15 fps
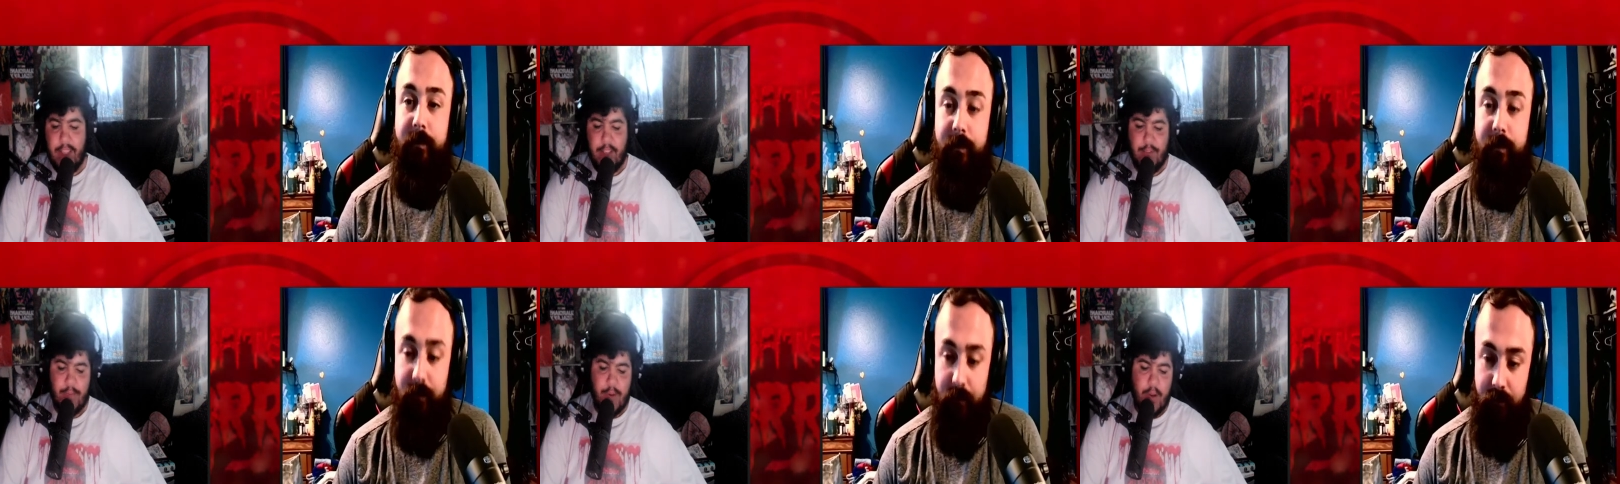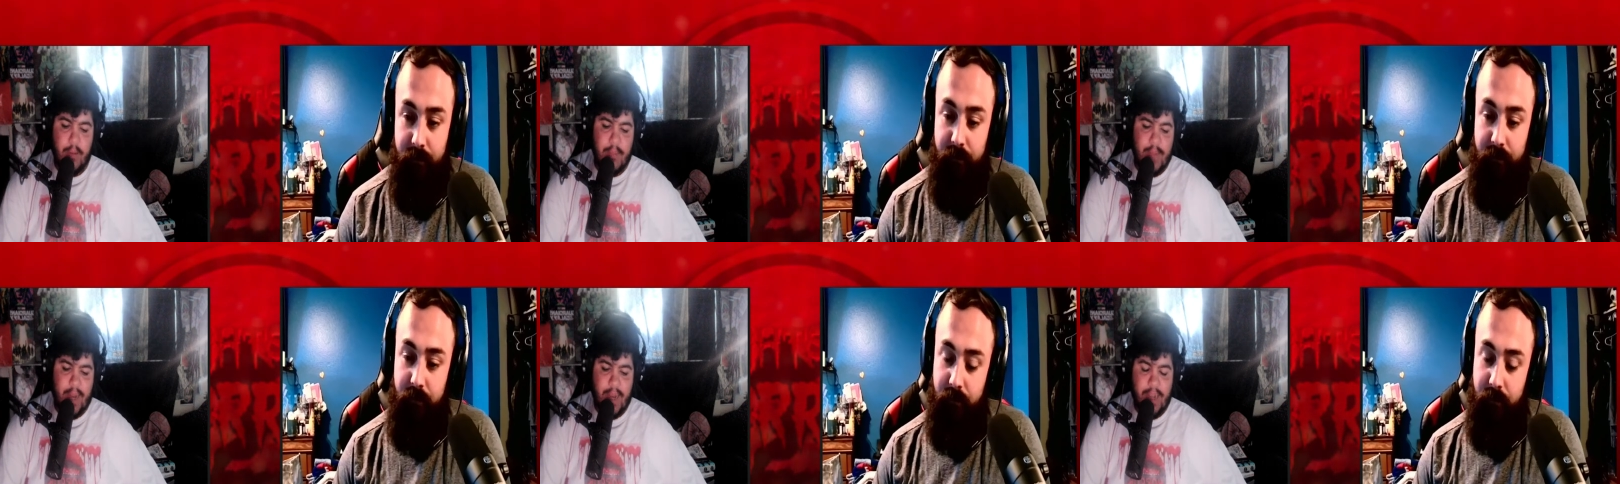Speaker 1: from
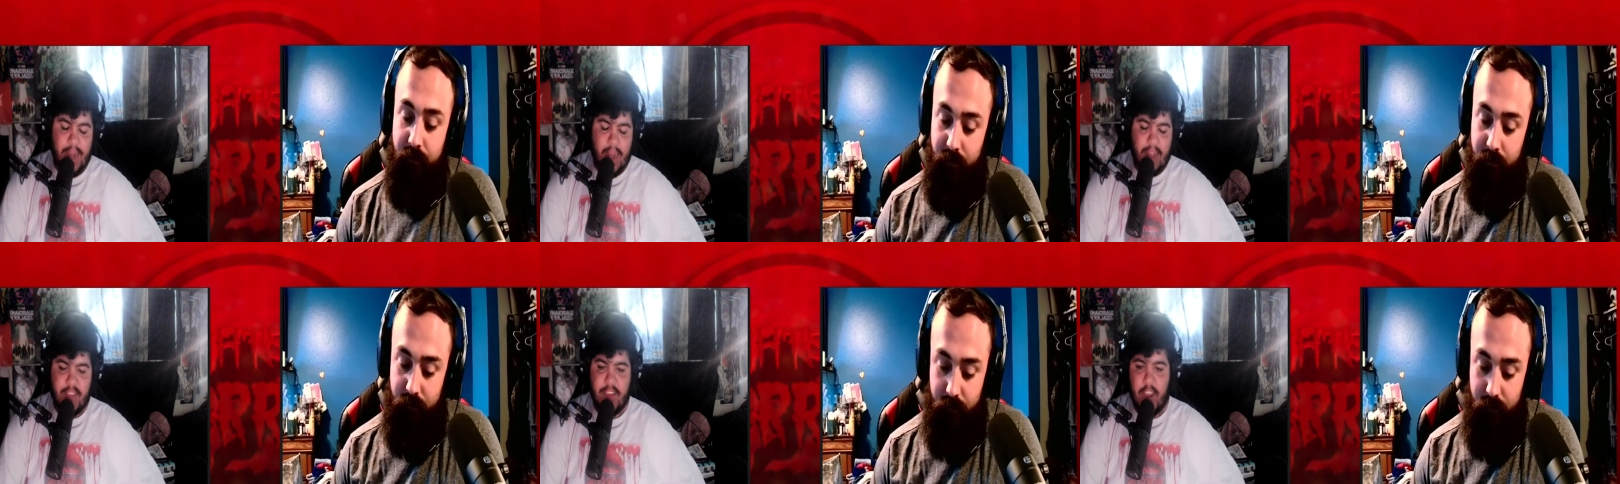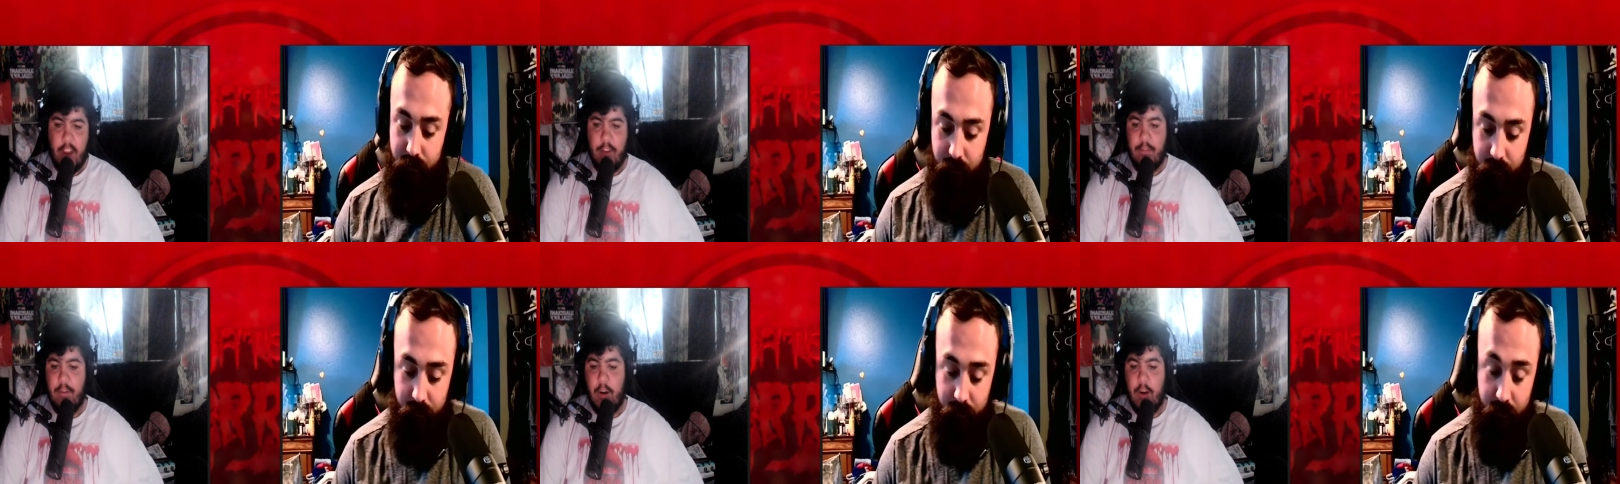uh, Knott's Scary
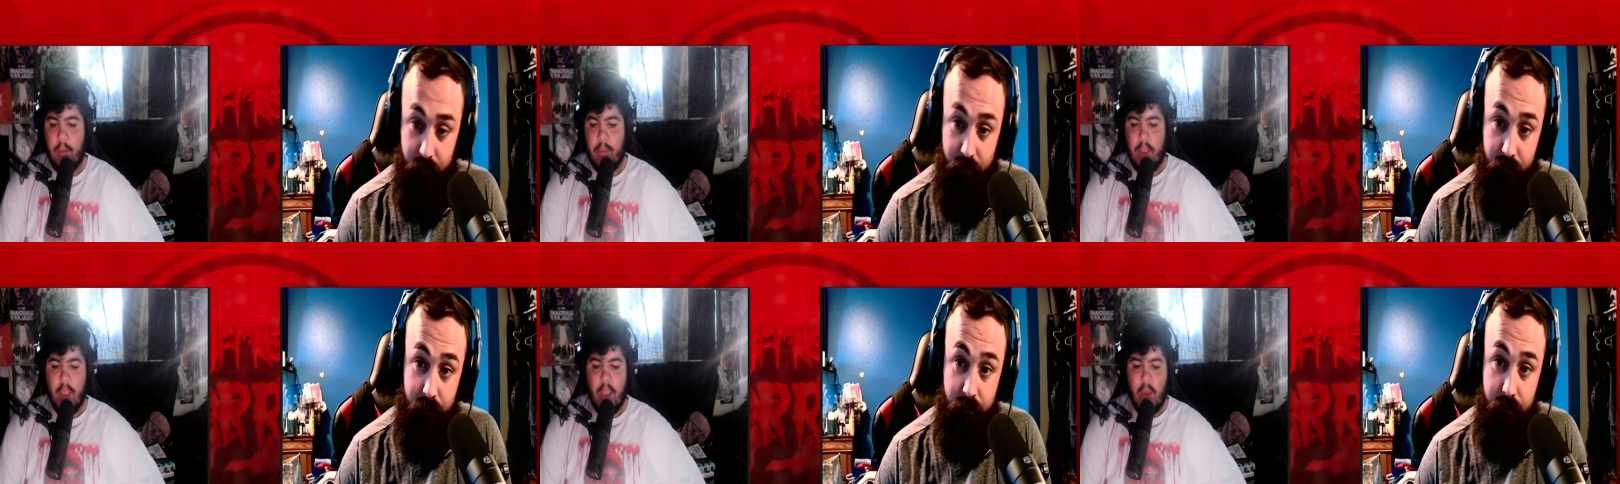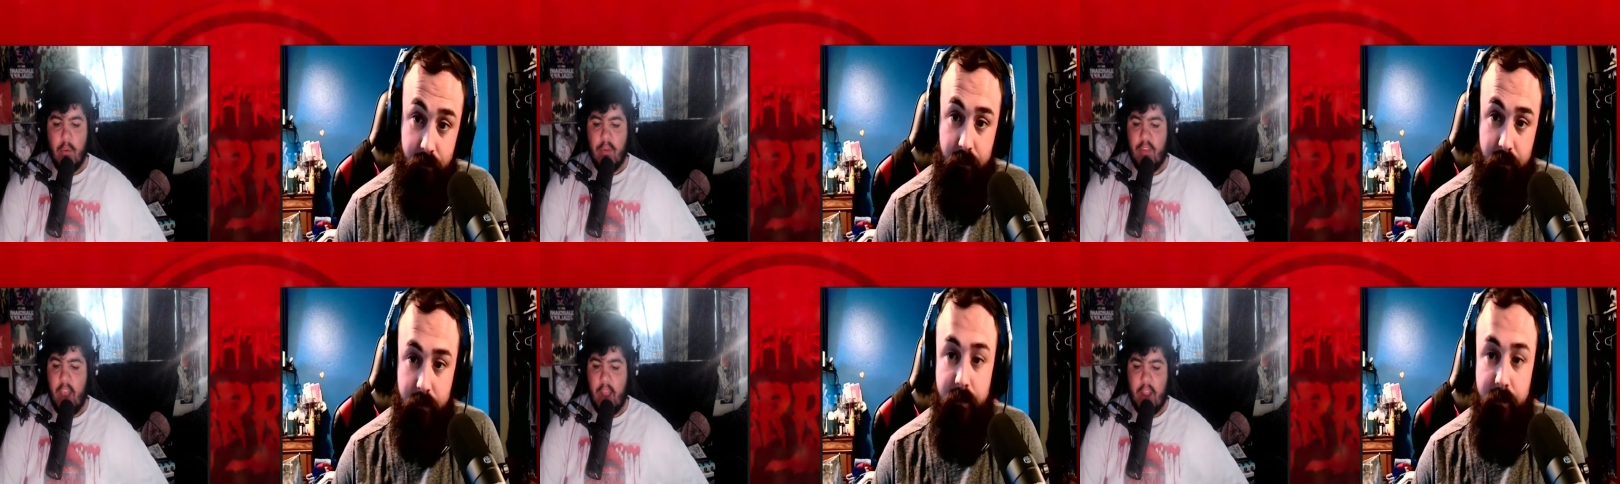Farm. We
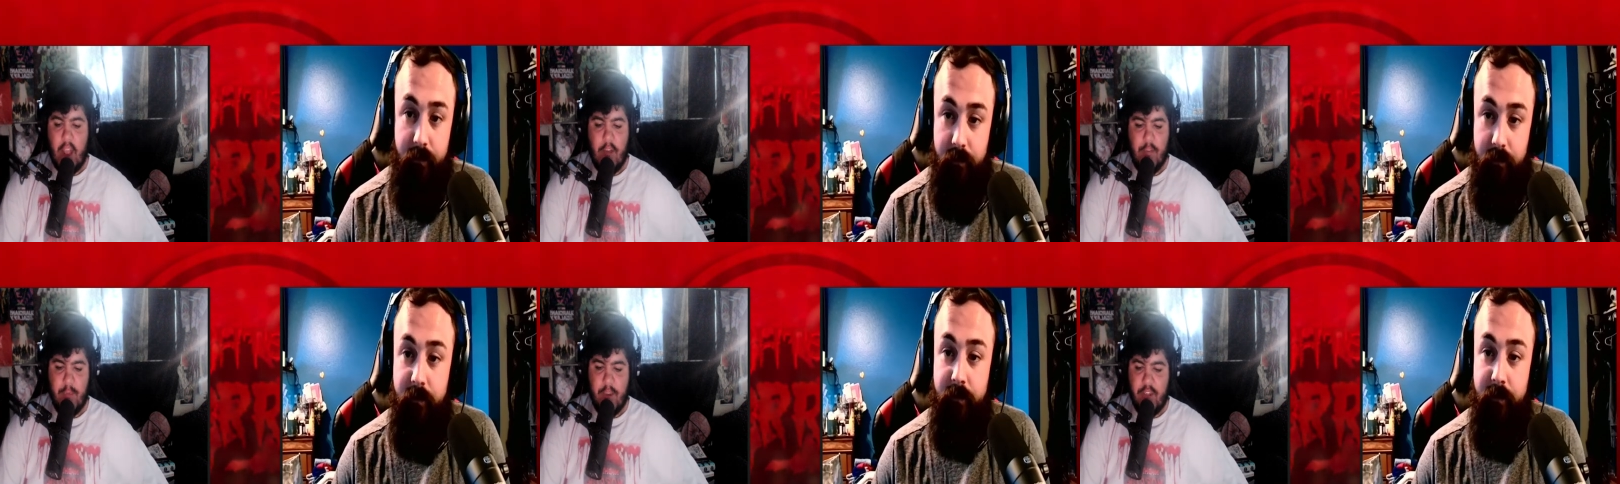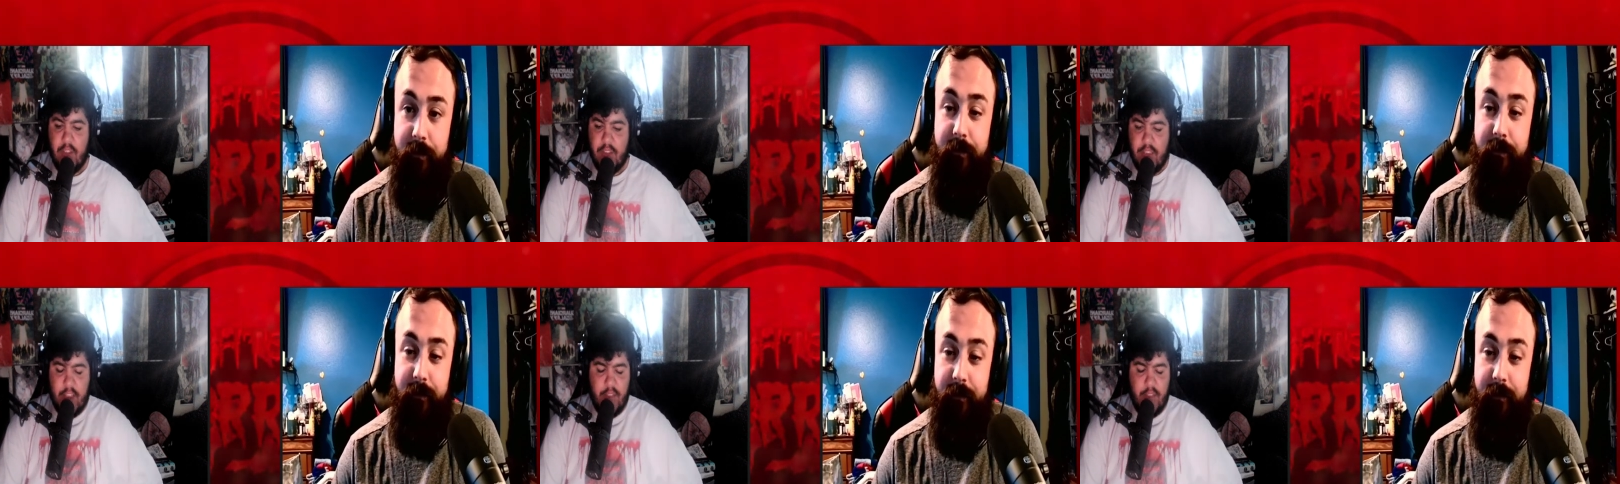got confirmation
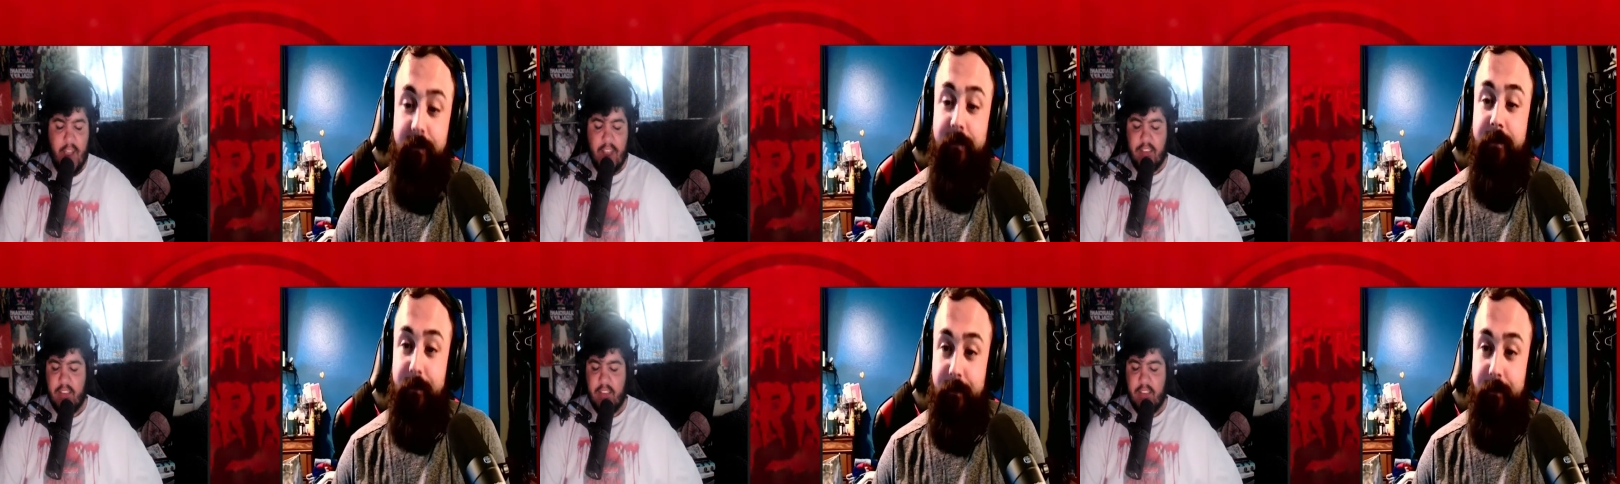Six Flags is